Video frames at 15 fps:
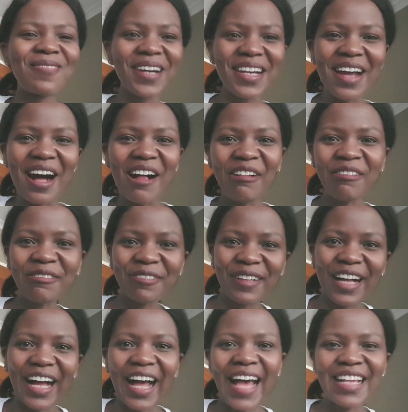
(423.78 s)
One
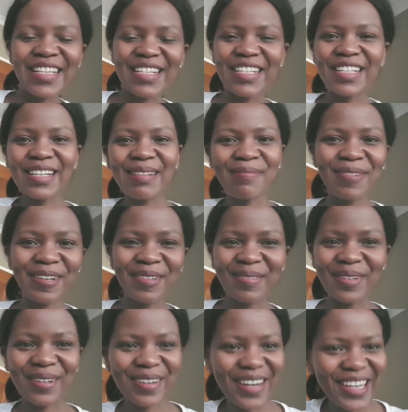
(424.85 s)
alpha has a little bit
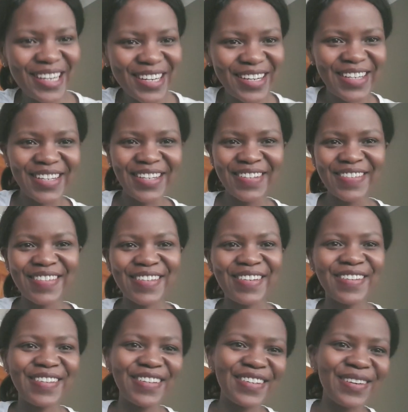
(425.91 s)
of a crush on you.
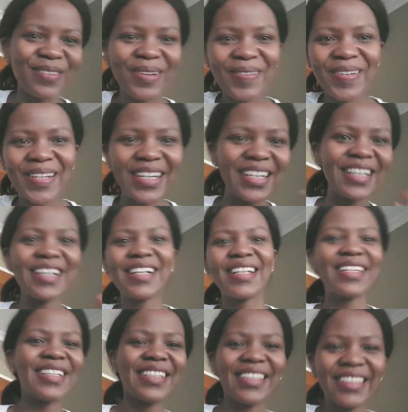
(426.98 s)
So, you know, we want to...
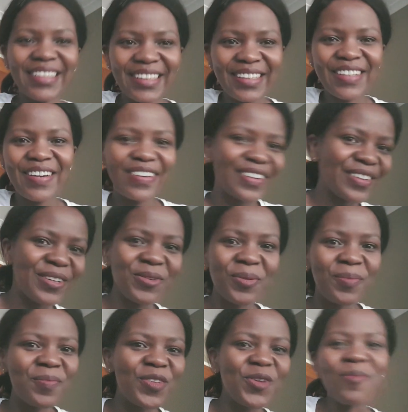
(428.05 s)
you know,
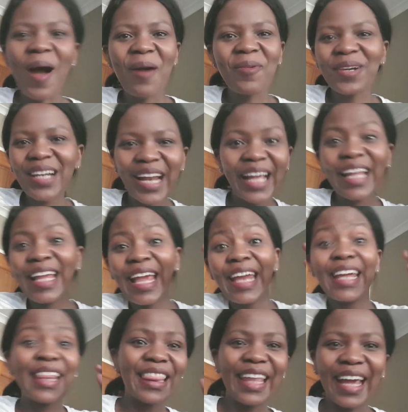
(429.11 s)
you you might want to like
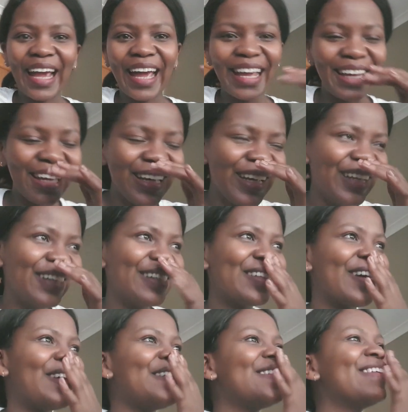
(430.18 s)
get in there, you
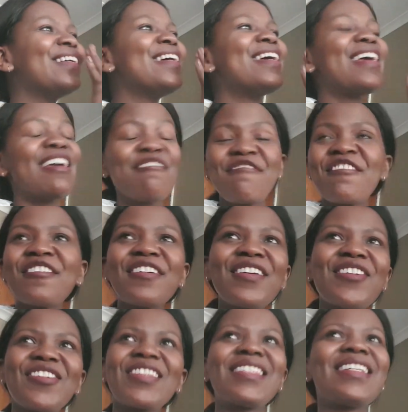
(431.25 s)
know, if you're
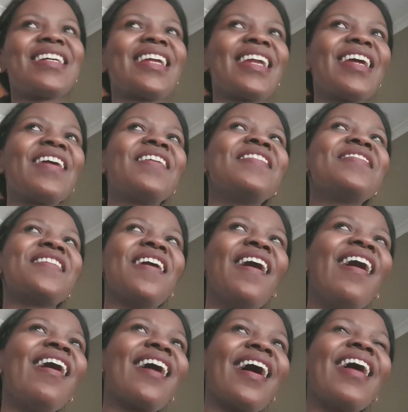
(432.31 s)
interested. And he goes,
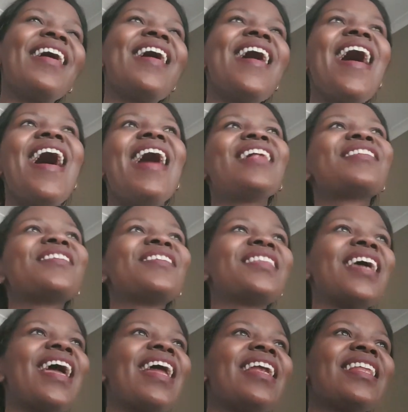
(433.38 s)
oh, okay. And so at
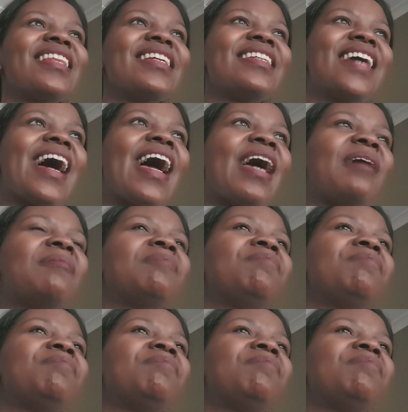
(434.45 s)
the end of the day,